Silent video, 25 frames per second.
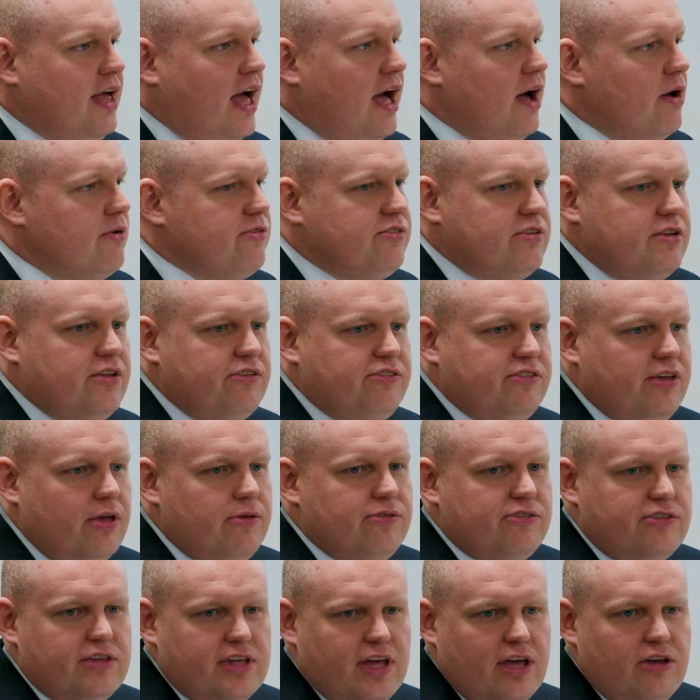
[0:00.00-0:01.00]
housing
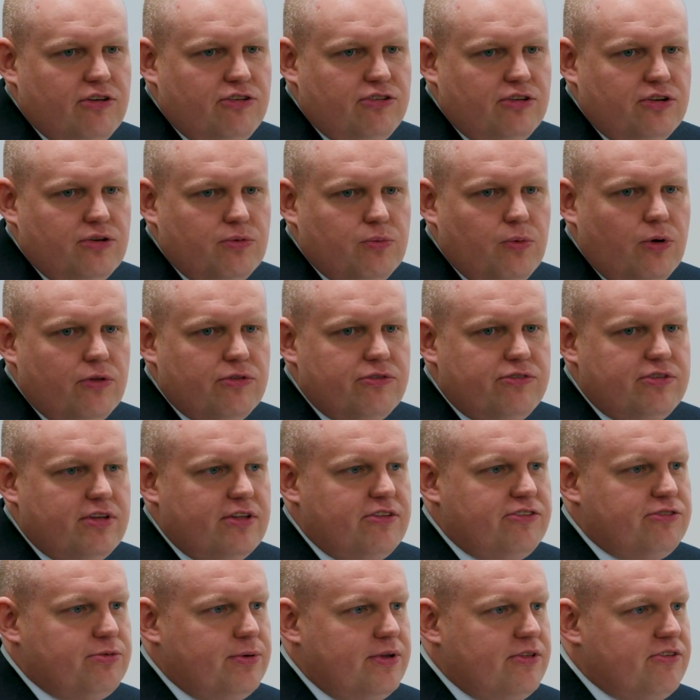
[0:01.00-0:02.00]
association
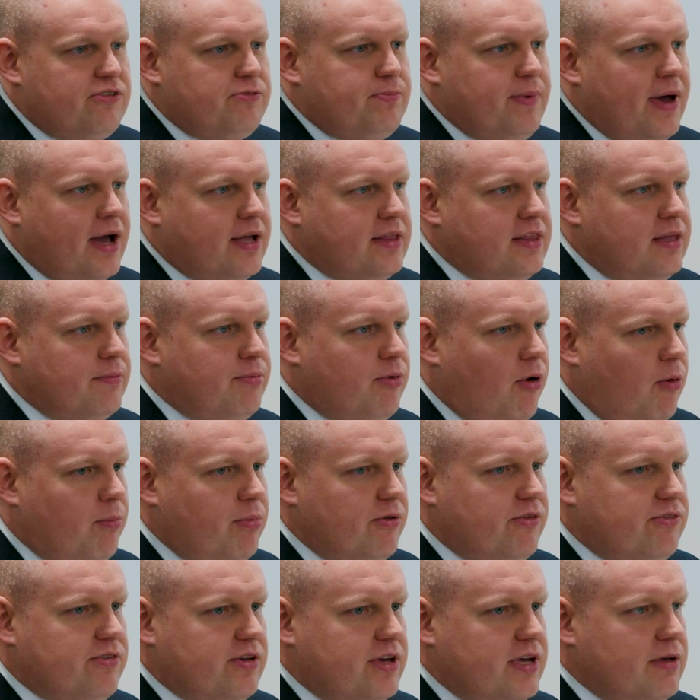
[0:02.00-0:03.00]
wanted to inspect the
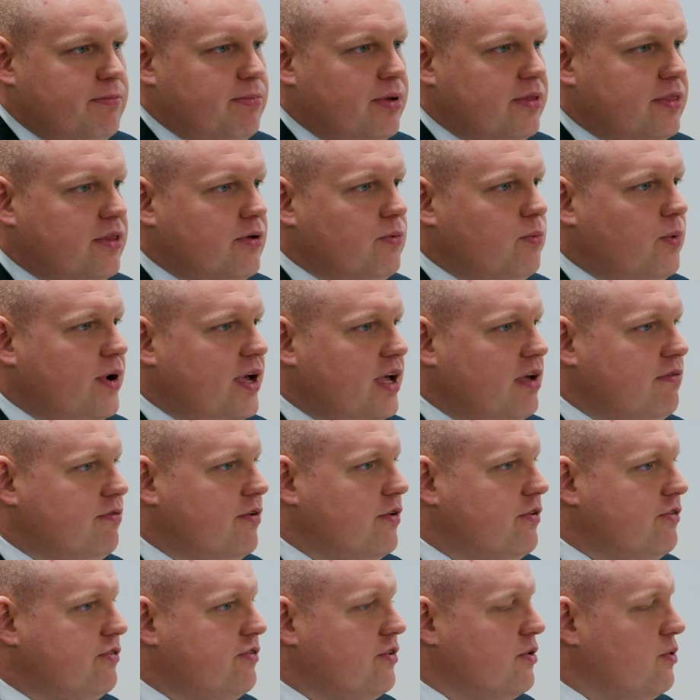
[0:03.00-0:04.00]
property, but the
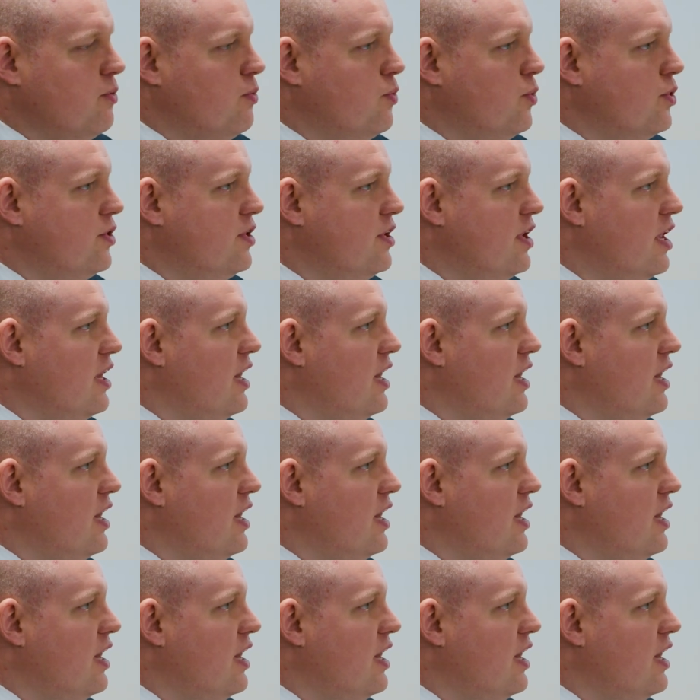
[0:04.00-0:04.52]
Weavers wouldn't